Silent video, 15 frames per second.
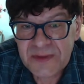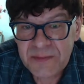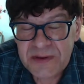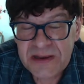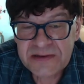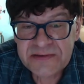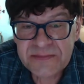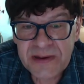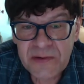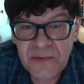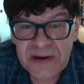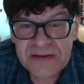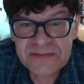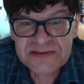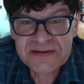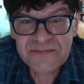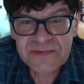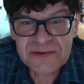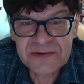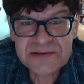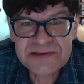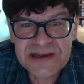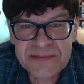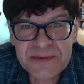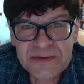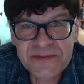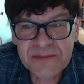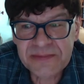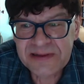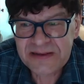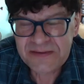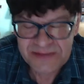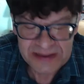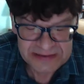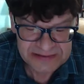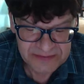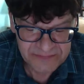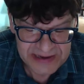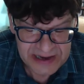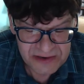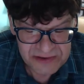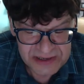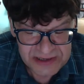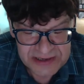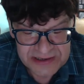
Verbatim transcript: because of my wife's influence, I'm of the belief that Davao